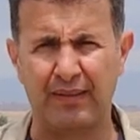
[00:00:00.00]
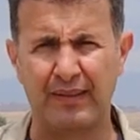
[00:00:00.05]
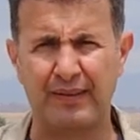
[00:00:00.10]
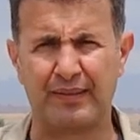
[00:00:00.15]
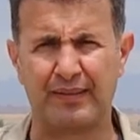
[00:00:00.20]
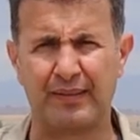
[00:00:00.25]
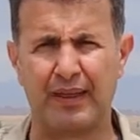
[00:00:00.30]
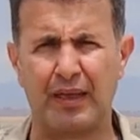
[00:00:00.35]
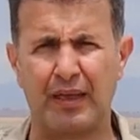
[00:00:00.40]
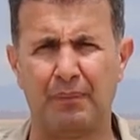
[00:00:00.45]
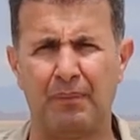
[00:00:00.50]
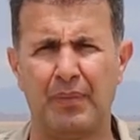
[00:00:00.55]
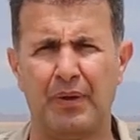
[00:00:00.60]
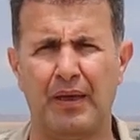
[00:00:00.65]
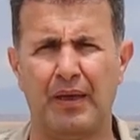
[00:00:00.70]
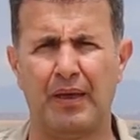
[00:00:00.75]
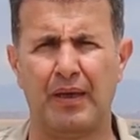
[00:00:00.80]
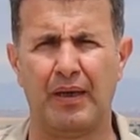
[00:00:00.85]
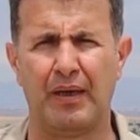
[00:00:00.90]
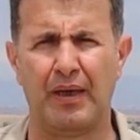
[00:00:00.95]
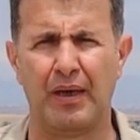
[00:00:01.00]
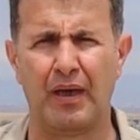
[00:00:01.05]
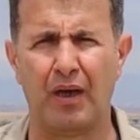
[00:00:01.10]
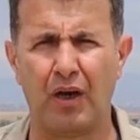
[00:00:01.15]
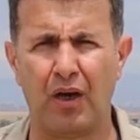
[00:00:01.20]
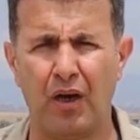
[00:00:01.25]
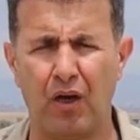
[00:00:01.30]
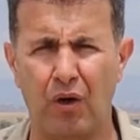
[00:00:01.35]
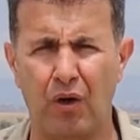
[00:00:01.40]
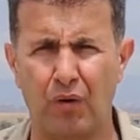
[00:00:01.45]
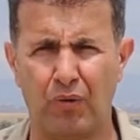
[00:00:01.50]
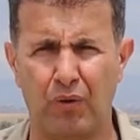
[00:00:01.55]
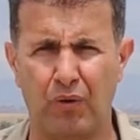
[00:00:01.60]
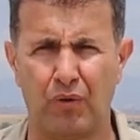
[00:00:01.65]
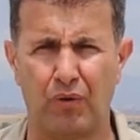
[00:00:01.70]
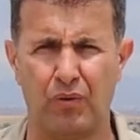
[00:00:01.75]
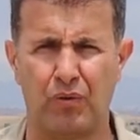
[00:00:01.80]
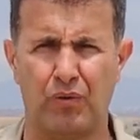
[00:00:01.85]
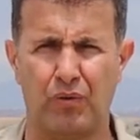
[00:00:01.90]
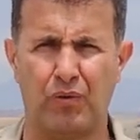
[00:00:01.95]
this type
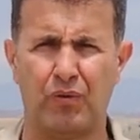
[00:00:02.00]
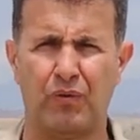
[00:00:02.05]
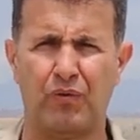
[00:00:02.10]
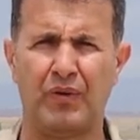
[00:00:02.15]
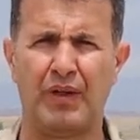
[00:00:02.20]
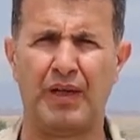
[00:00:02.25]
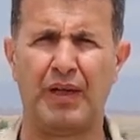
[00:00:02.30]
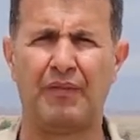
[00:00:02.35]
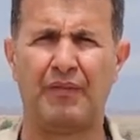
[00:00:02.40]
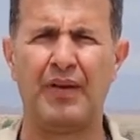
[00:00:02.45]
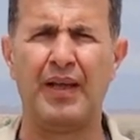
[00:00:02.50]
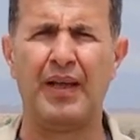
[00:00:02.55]
of life,